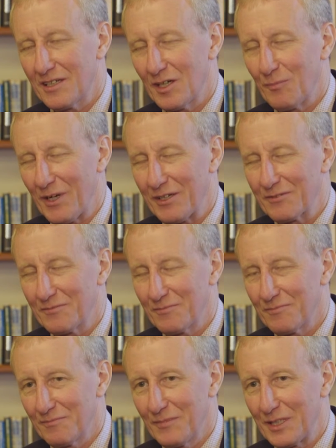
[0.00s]

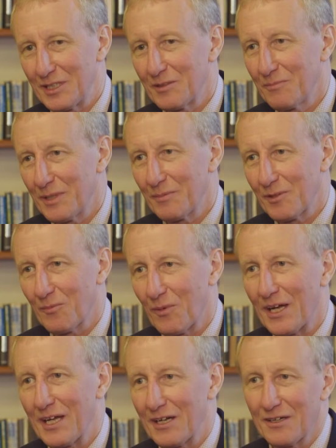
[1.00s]
about making people
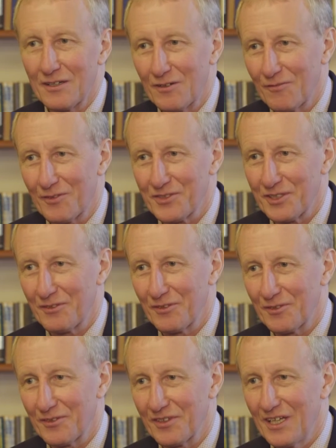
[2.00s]
aware of what's going
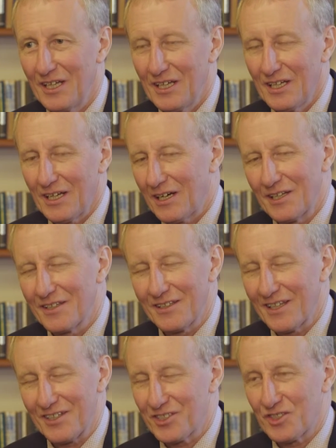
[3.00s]
on, and
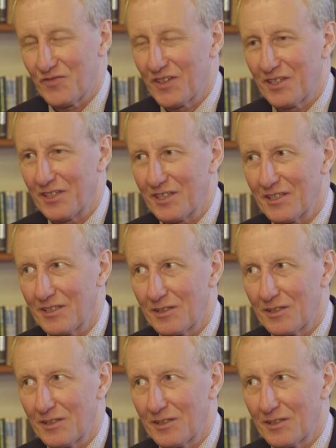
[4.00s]
that just fitted it.